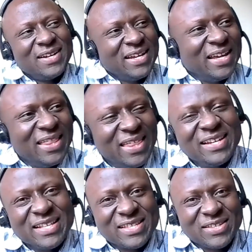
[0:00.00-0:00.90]

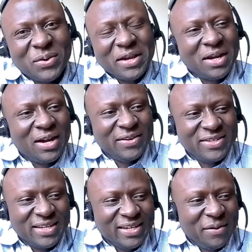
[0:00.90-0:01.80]
is so
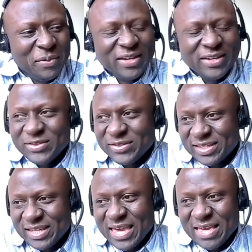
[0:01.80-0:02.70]
encouraging. I mean, to
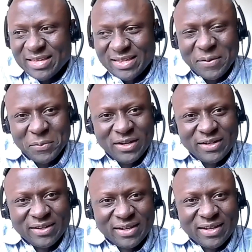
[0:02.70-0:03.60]
see someone